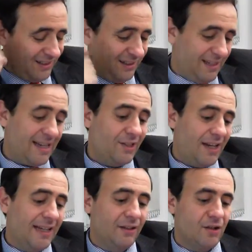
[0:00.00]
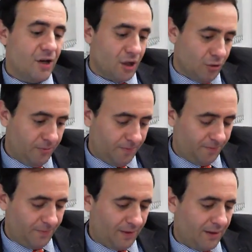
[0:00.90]
yes and no,
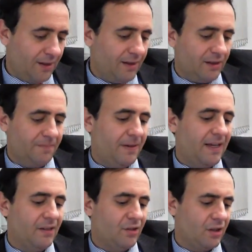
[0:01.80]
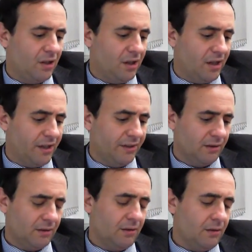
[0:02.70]
and it depends
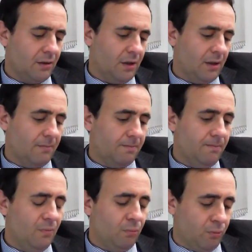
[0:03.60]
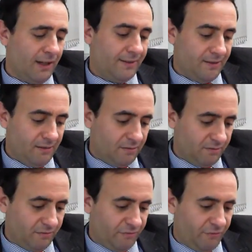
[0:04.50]
on what
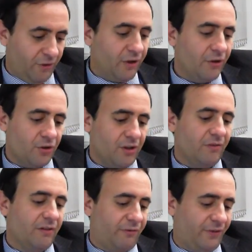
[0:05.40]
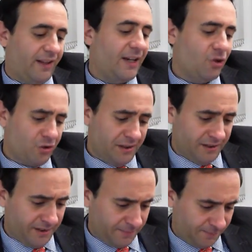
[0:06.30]
version of
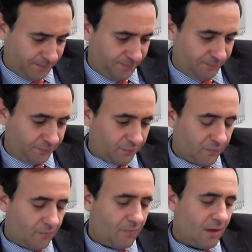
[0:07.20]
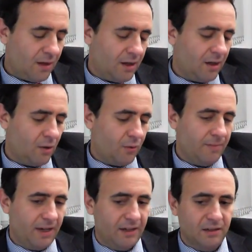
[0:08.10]
inflationary we
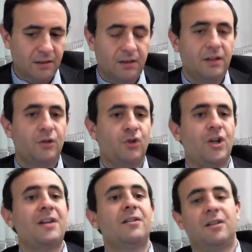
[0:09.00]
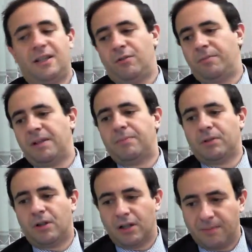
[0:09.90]
mean. Generally, when people
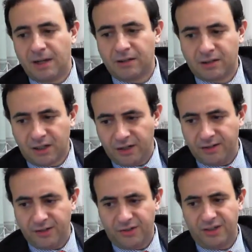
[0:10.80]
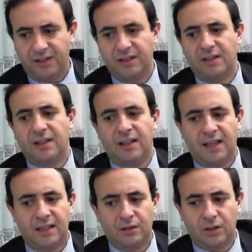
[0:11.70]
talk about currency
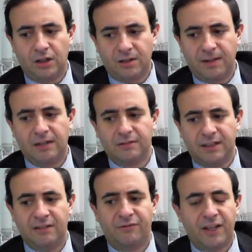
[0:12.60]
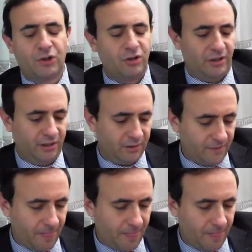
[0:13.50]
and talk about inflationary,